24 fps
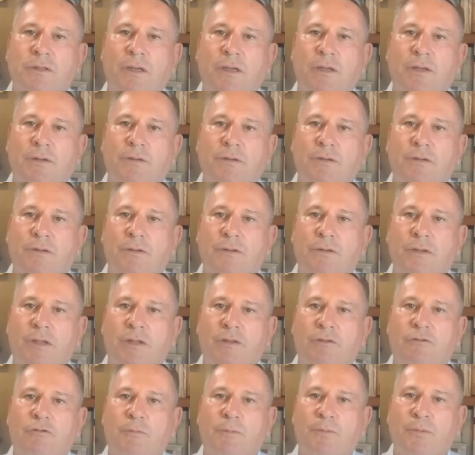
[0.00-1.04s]
and in
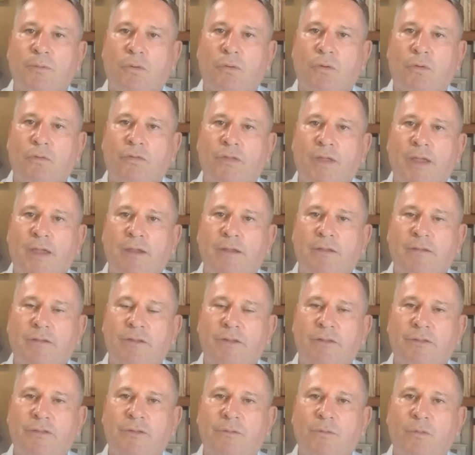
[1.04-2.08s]
the report, they
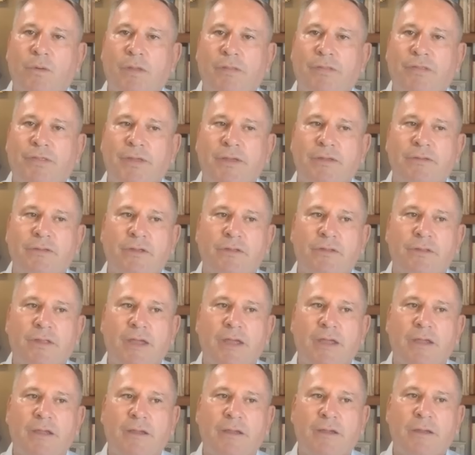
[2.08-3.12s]
the, the one thing that
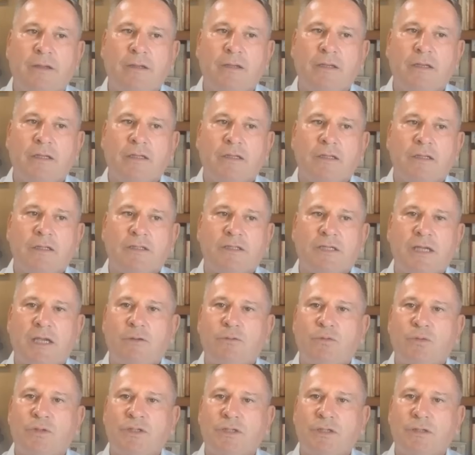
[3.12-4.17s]
they said
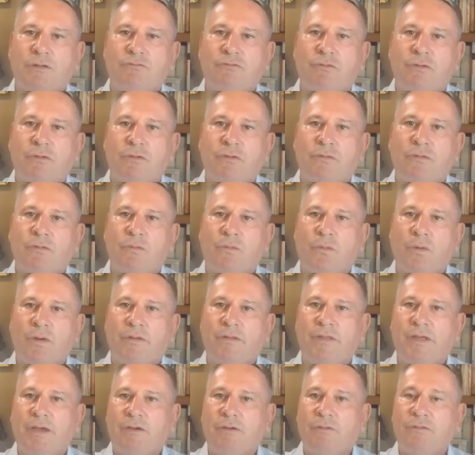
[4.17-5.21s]
was one of
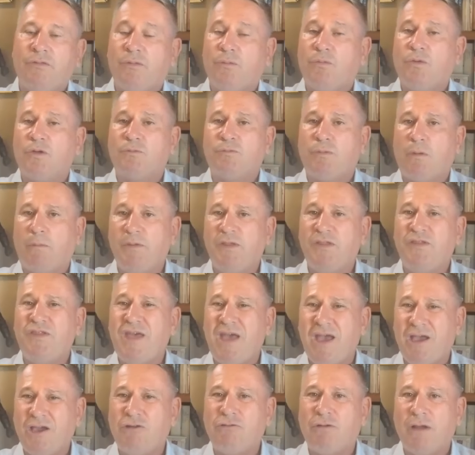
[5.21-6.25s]
their was probably
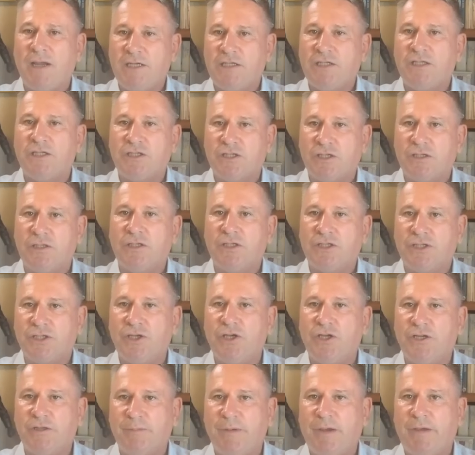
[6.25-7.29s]
their greatest
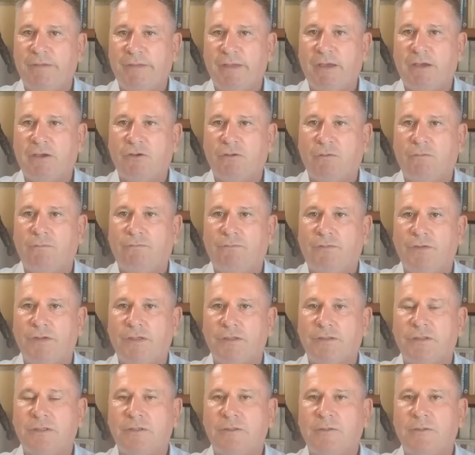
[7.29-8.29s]
concern about that conflict